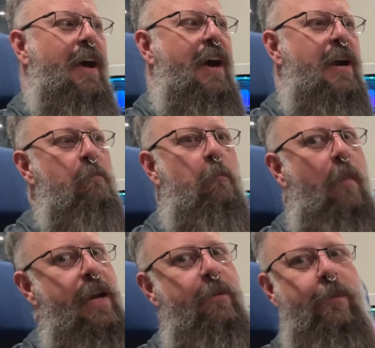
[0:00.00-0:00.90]
I
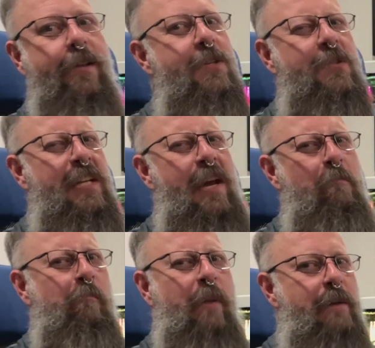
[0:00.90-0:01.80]
might release it. I
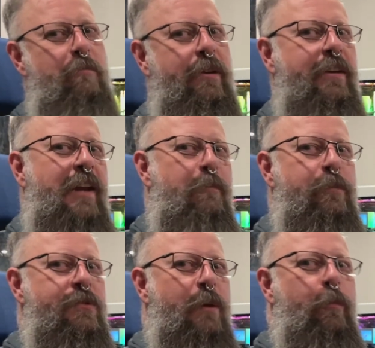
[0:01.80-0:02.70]
might put it
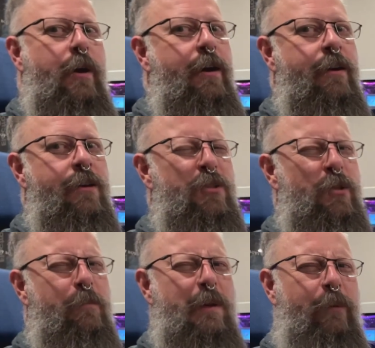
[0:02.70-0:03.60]
up somewhere
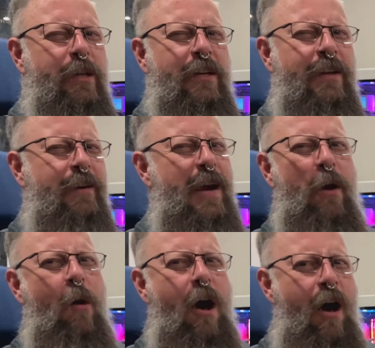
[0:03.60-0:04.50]
so that people can hear
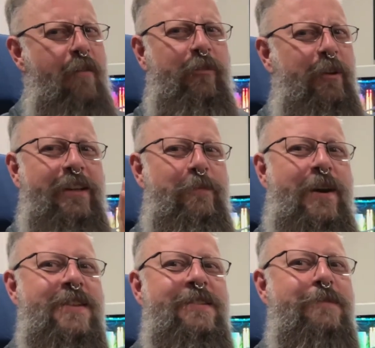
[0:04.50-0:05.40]
how awful it
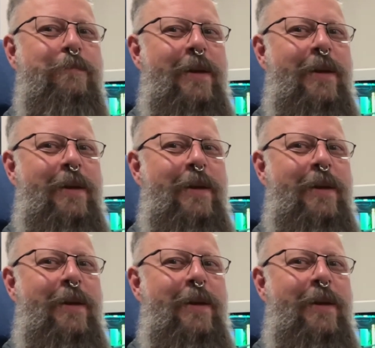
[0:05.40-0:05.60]
was.